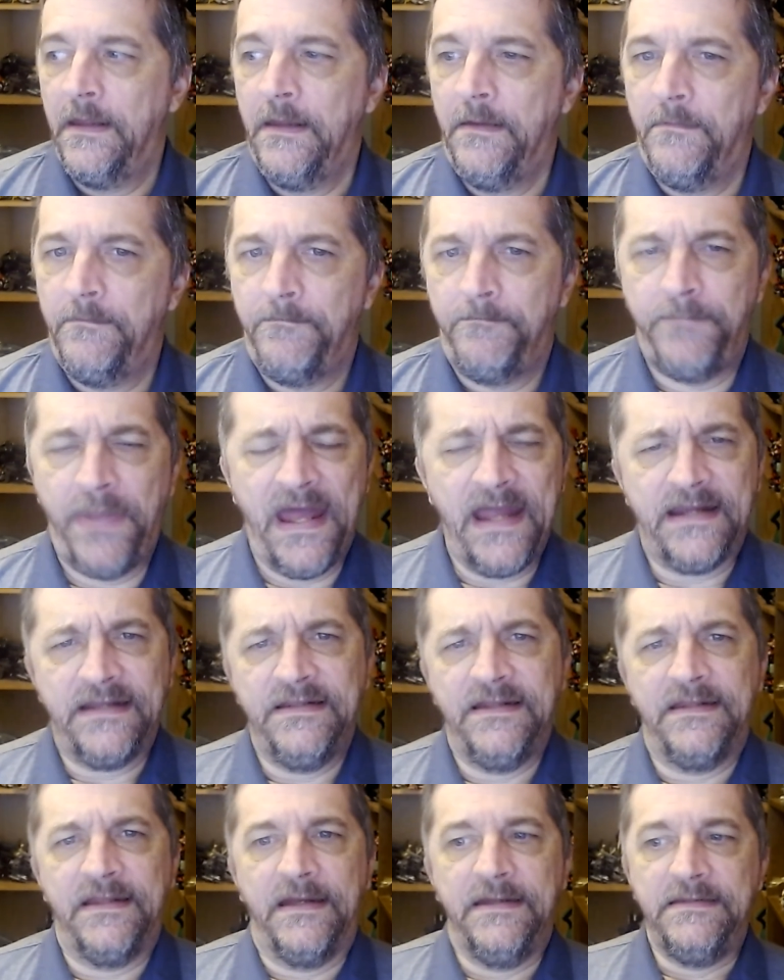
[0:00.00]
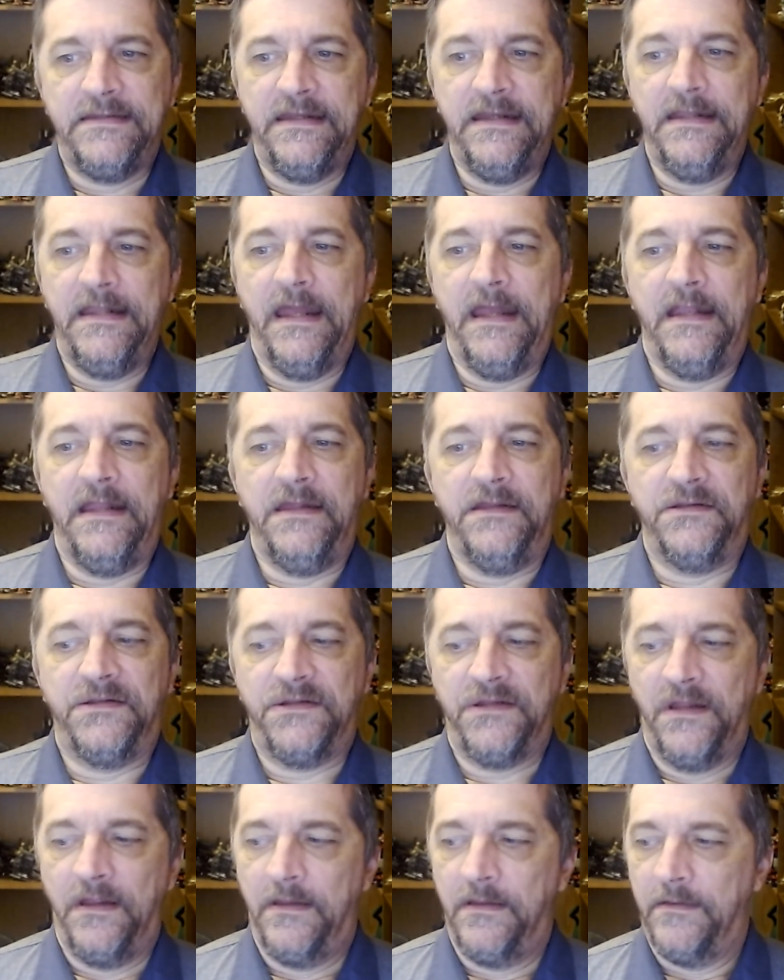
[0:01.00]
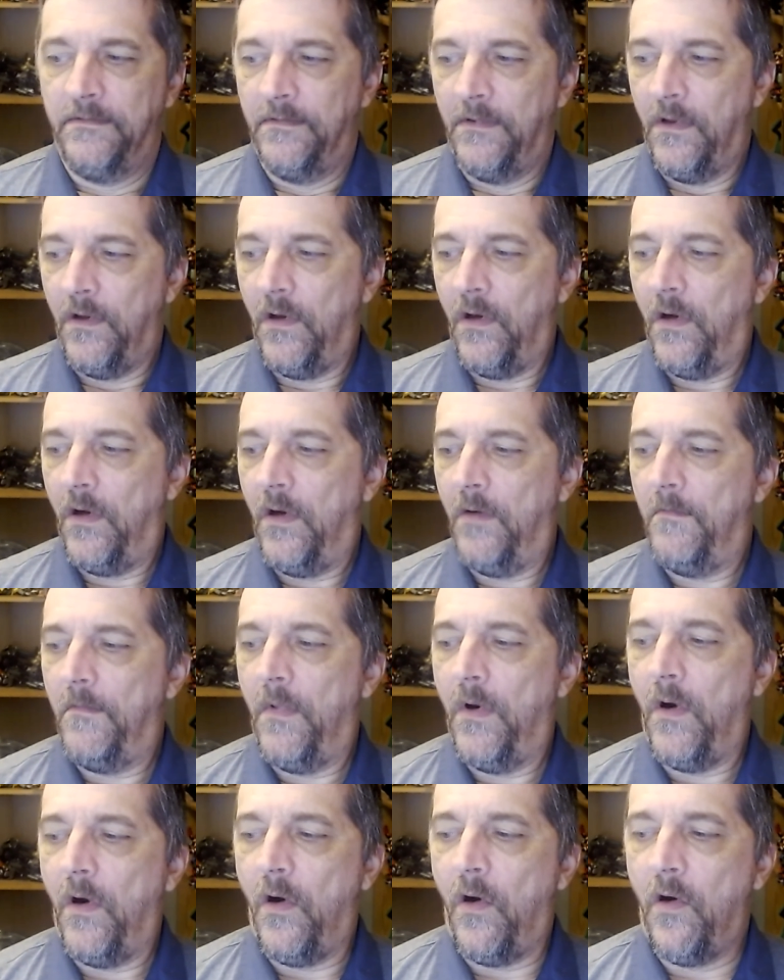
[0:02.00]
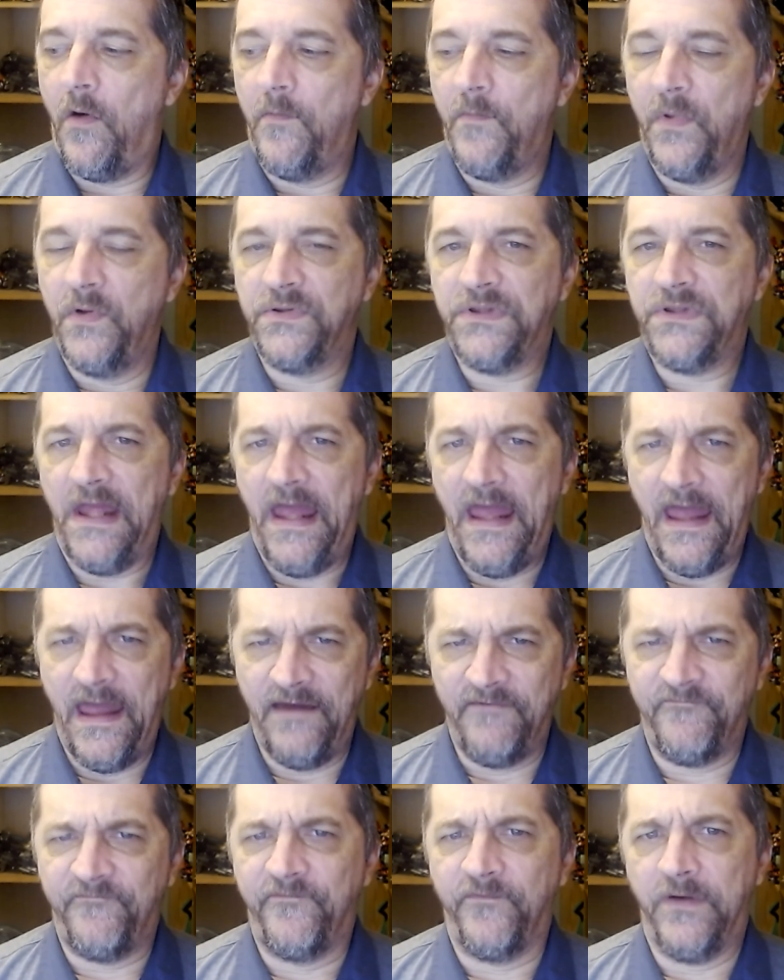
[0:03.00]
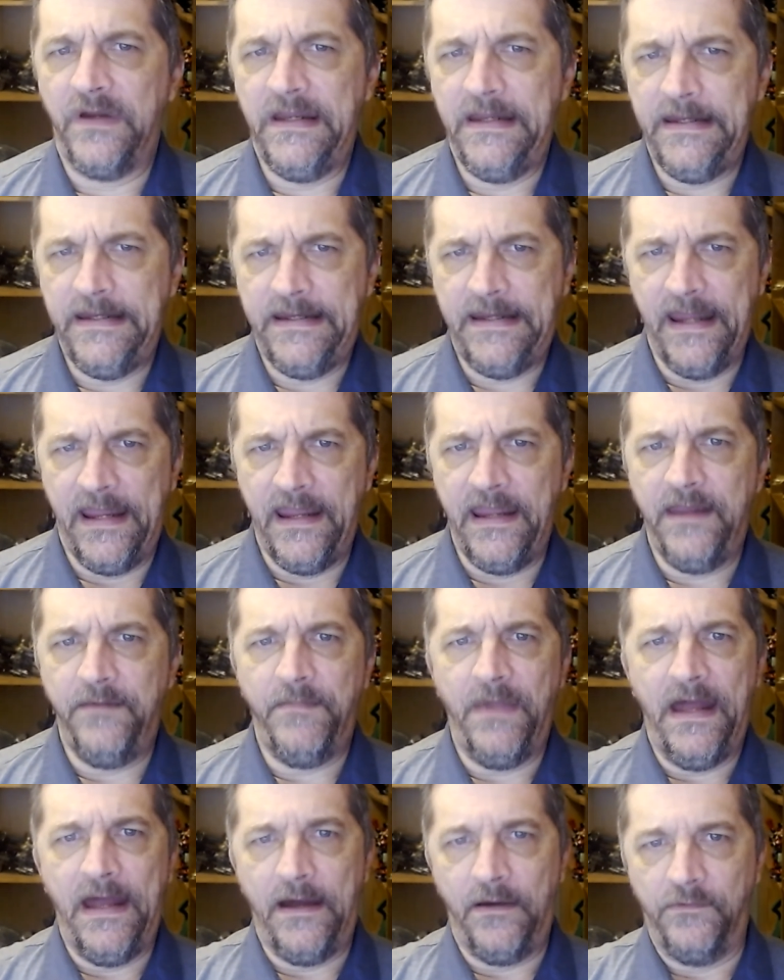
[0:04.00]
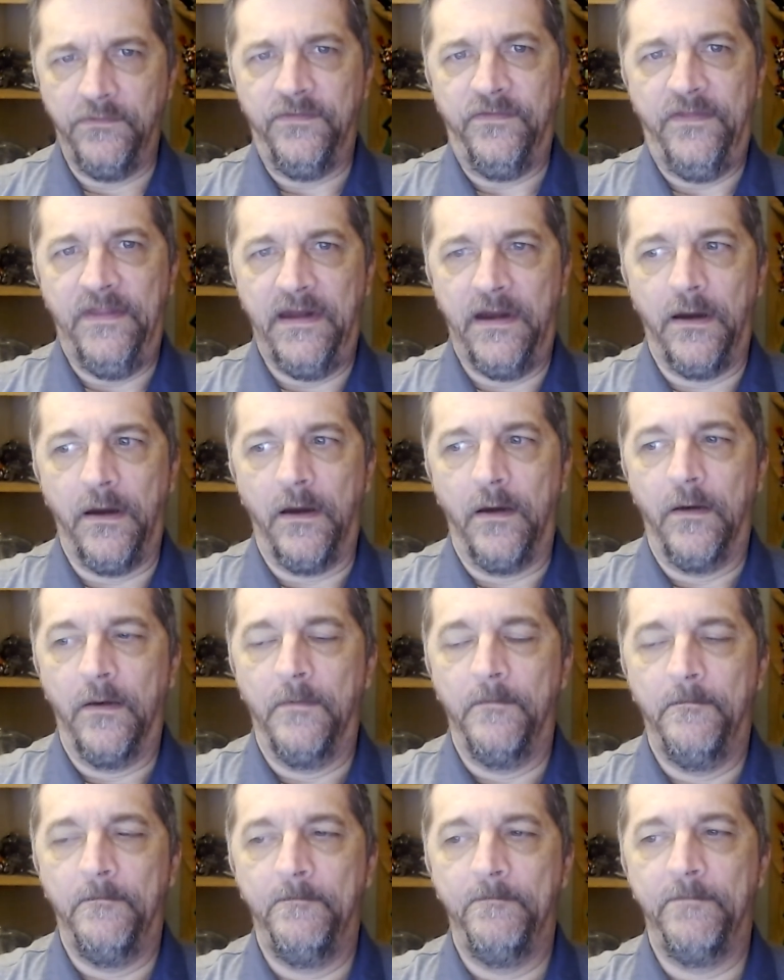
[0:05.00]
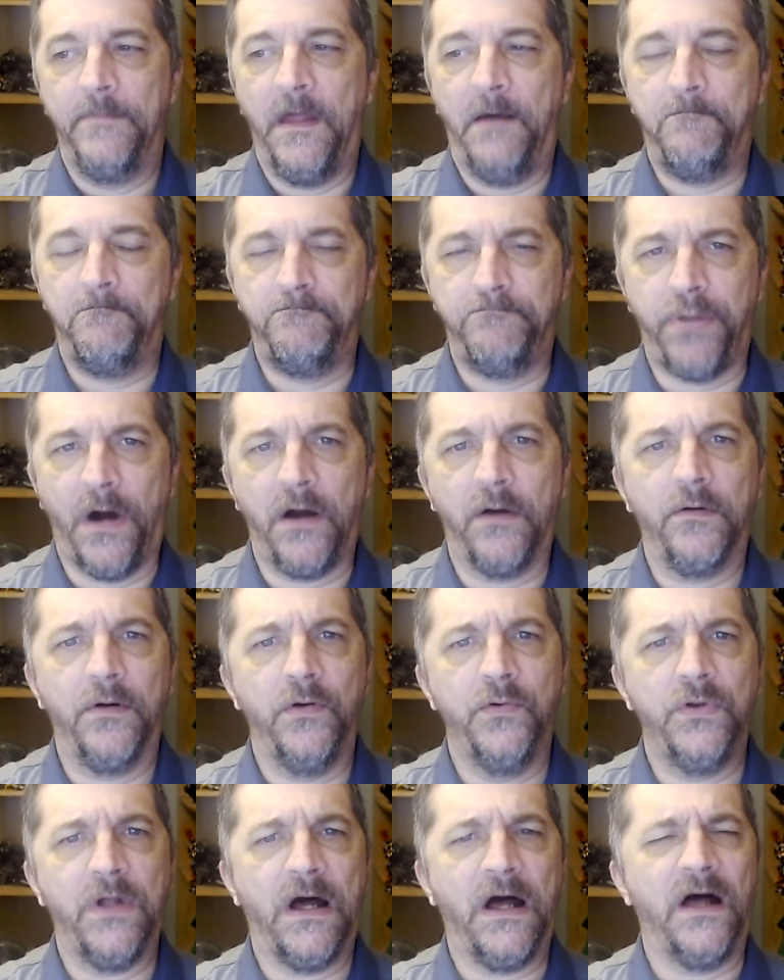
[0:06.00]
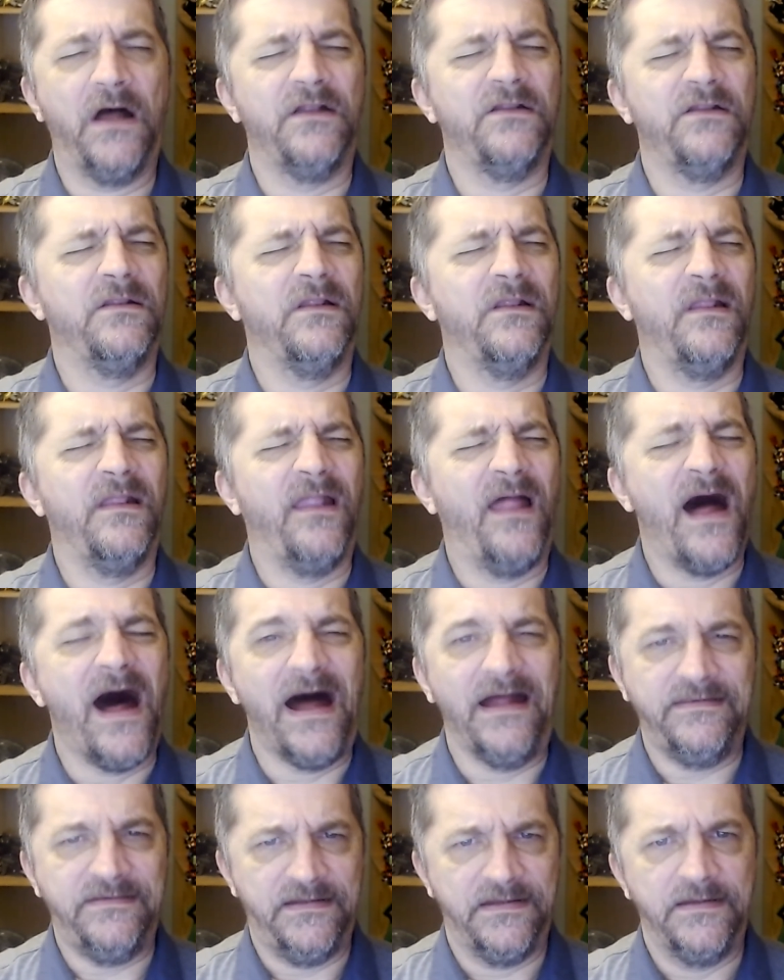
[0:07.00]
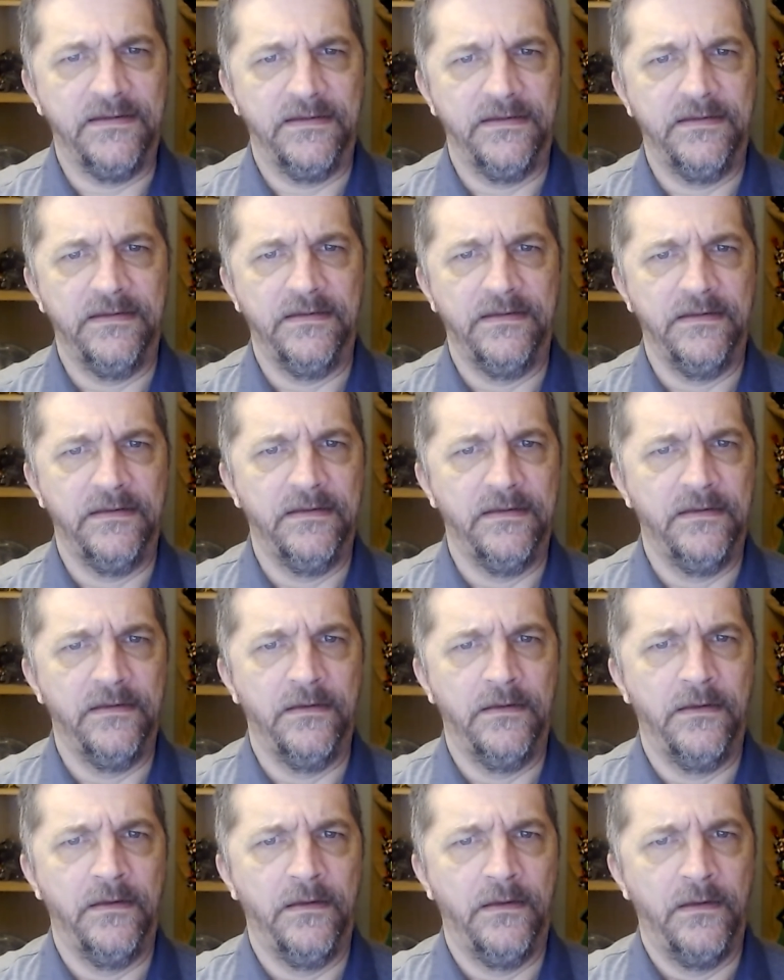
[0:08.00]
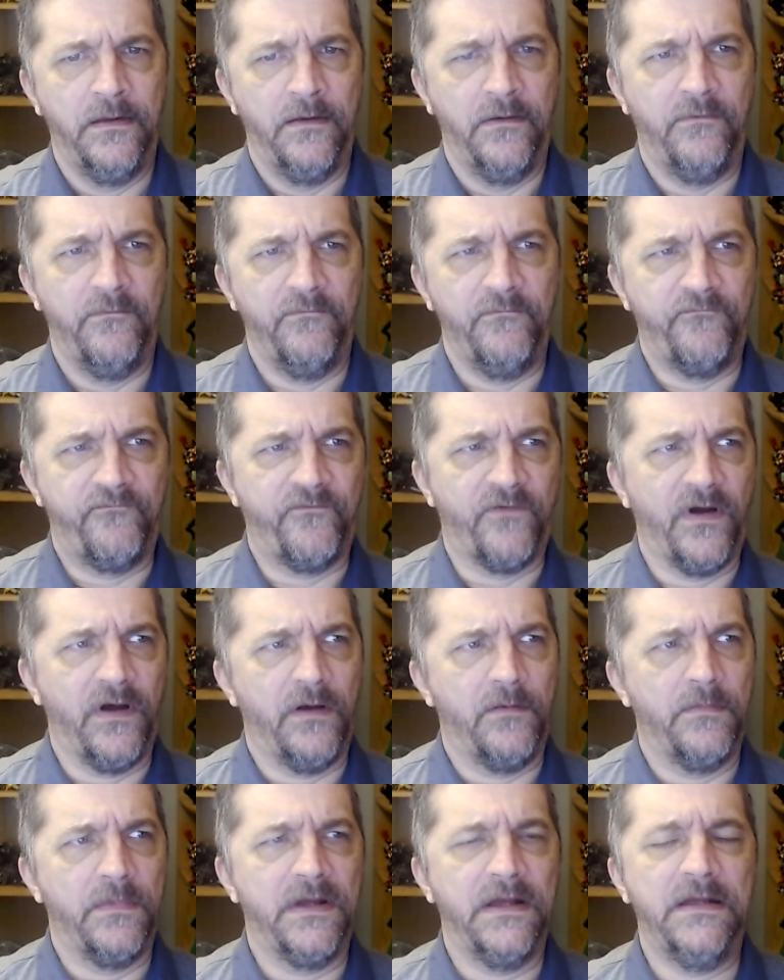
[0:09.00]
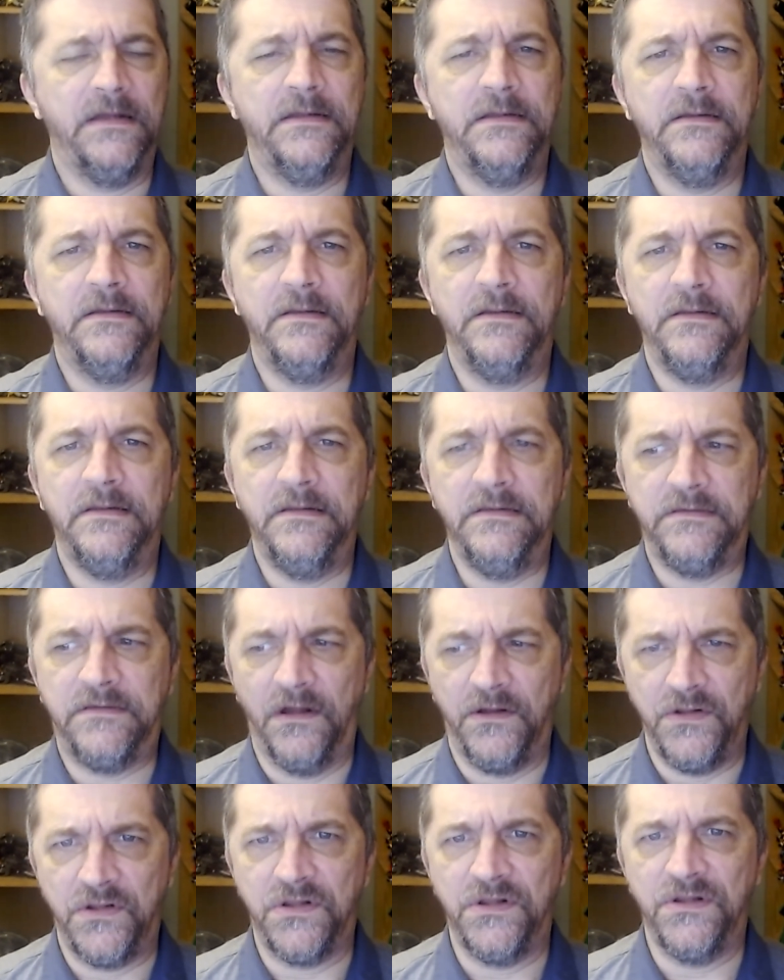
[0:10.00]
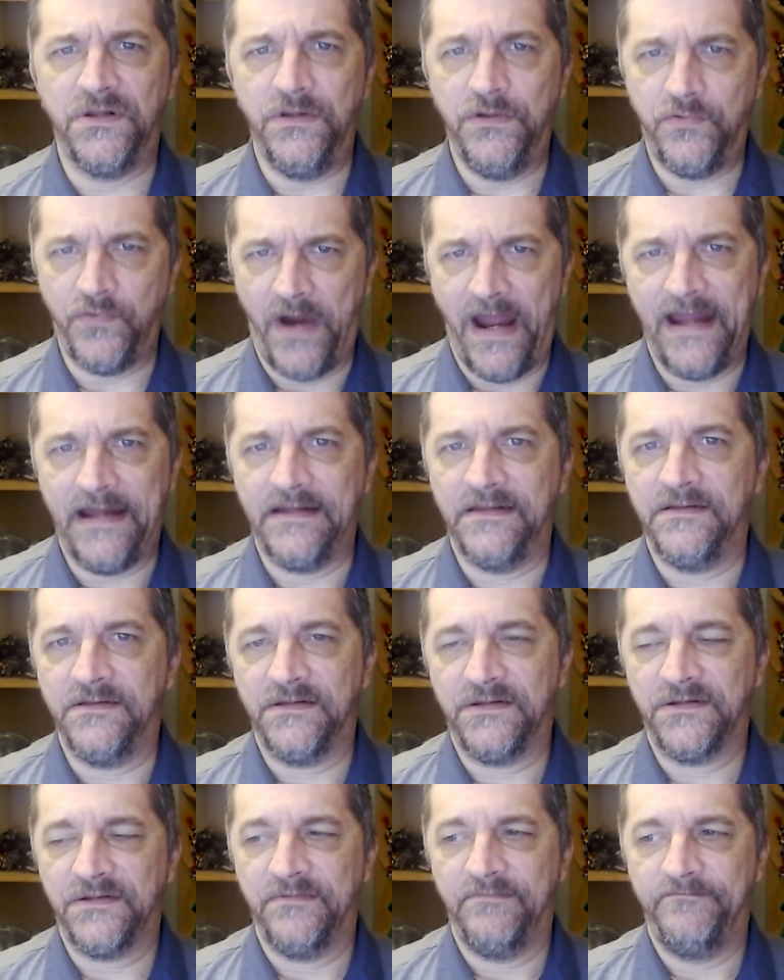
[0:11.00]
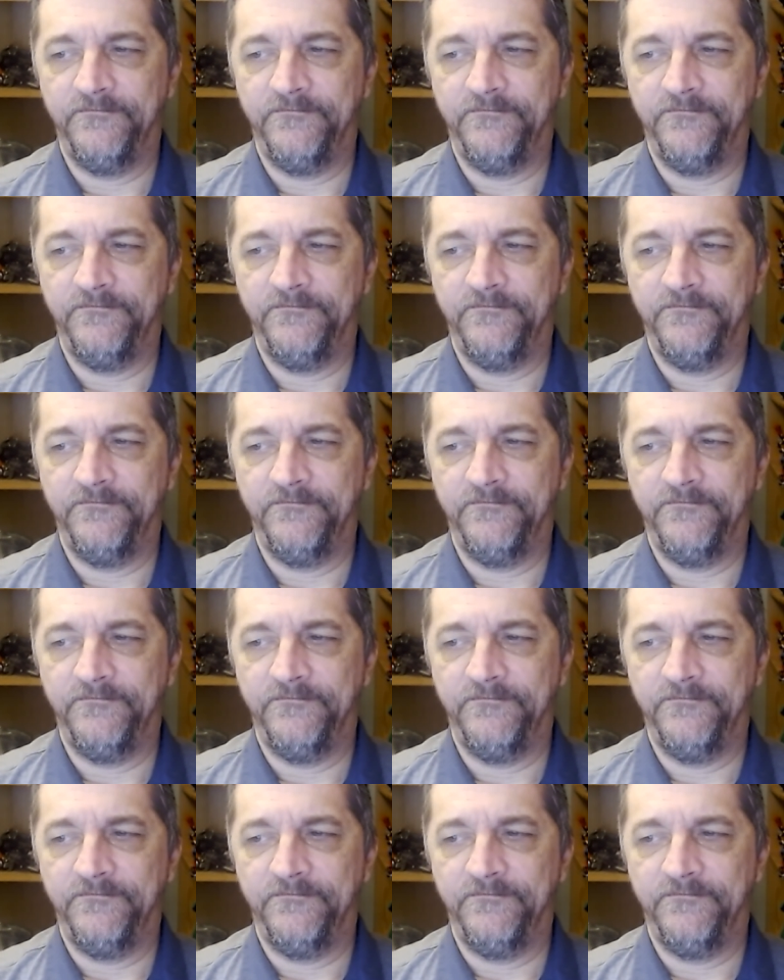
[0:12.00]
back in the 1980s, almost every game out there borrowed a lot from Dungeons and Dragons.